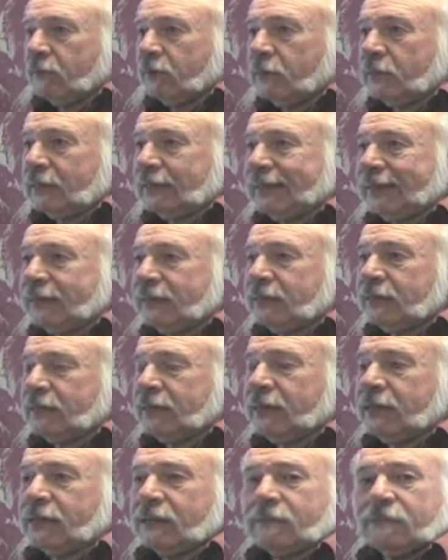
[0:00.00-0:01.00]
In
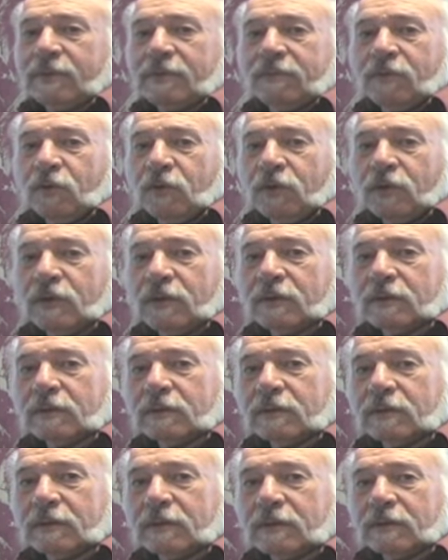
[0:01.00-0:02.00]
1980,
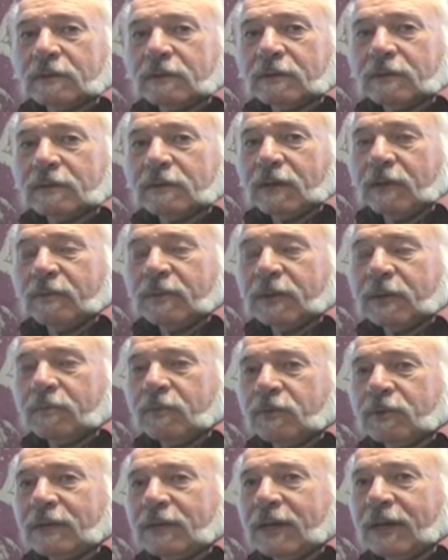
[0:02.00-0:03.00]
before coming
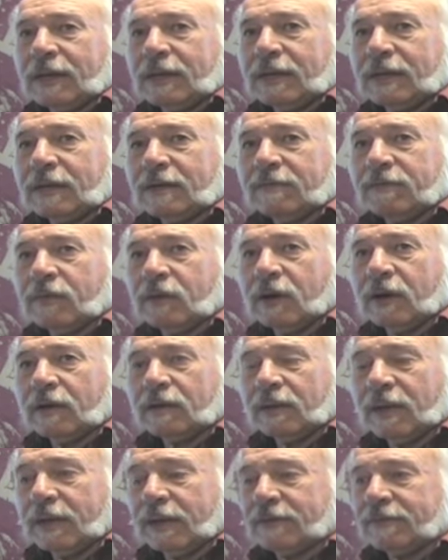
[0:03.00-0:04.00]
up with the idea for
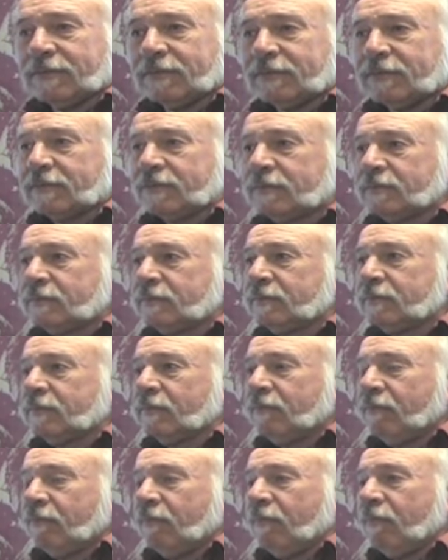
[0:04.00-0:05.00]
Art Life,
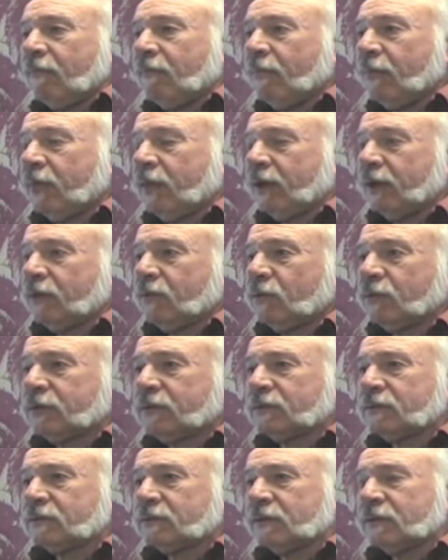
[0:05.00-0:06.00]
I
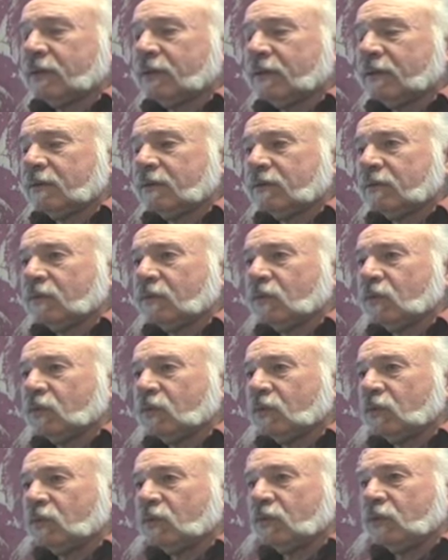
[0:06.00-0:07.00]
was uh,
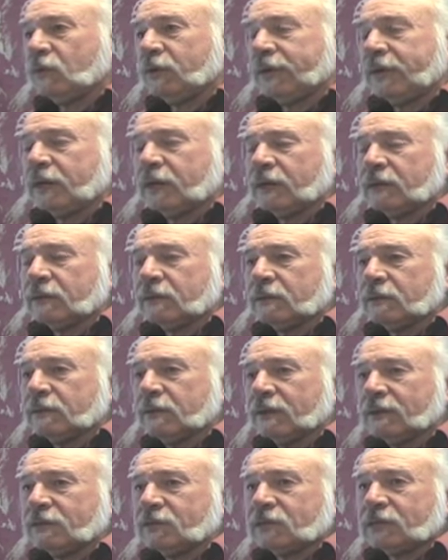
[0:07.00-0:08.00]
doing
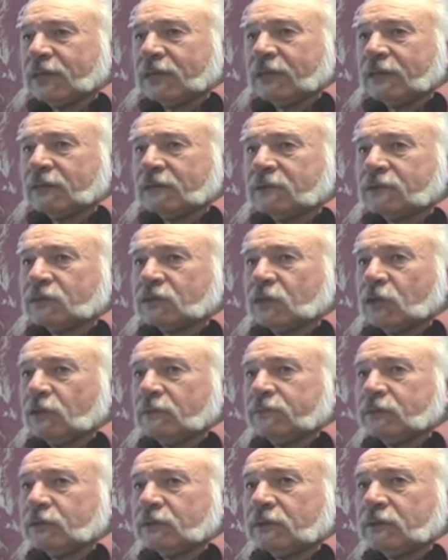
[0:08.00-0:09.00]
large scale
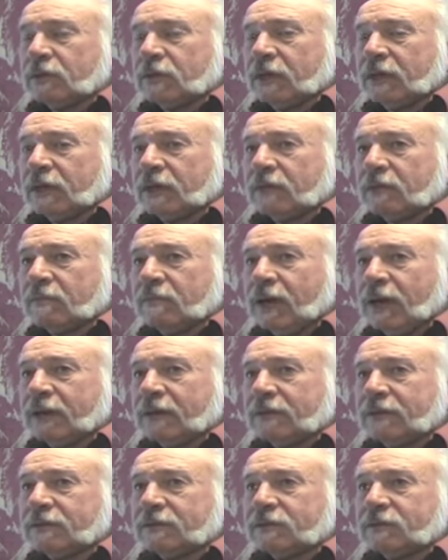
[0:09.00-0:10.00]
sculpture and
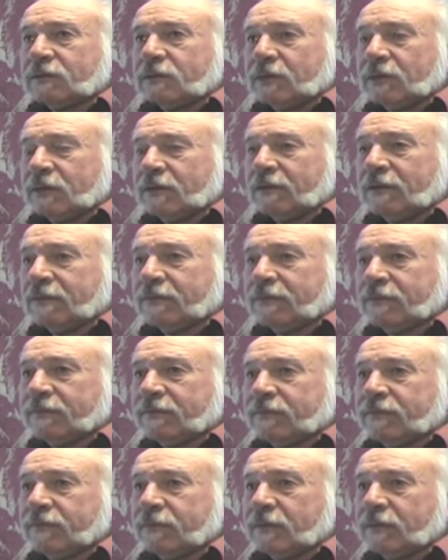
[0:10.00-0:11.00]
models
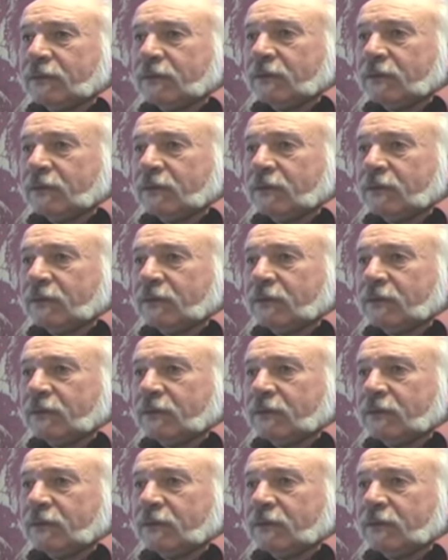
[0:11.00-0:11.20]
of